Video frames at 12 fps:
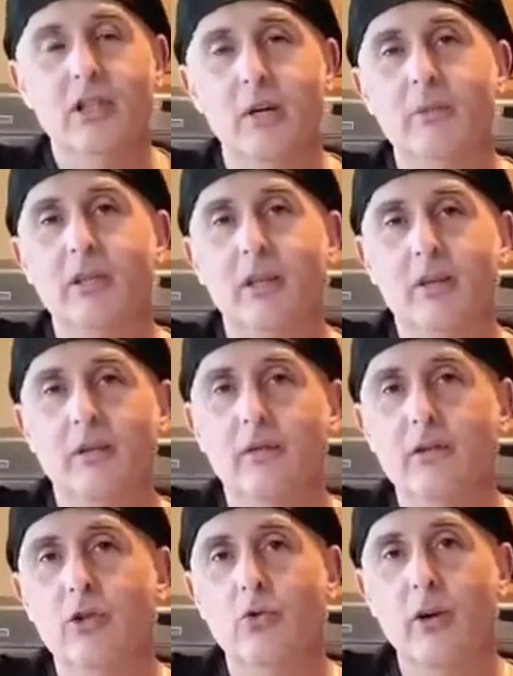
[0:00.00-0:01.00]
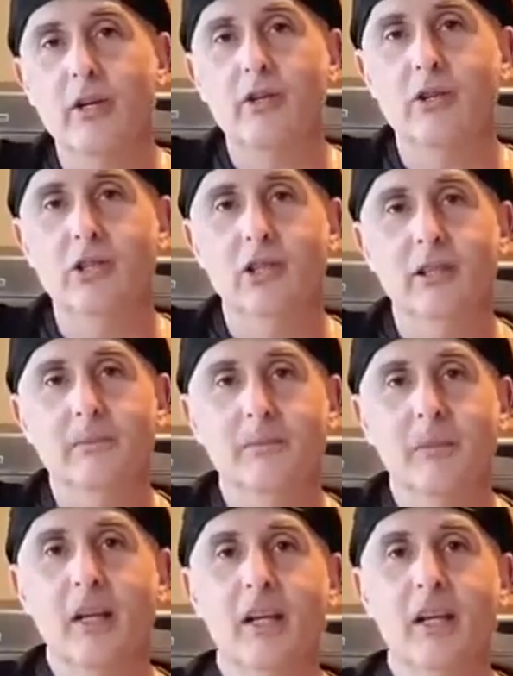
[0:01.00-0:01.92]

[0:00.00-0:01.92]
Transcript: coming together for the greater good.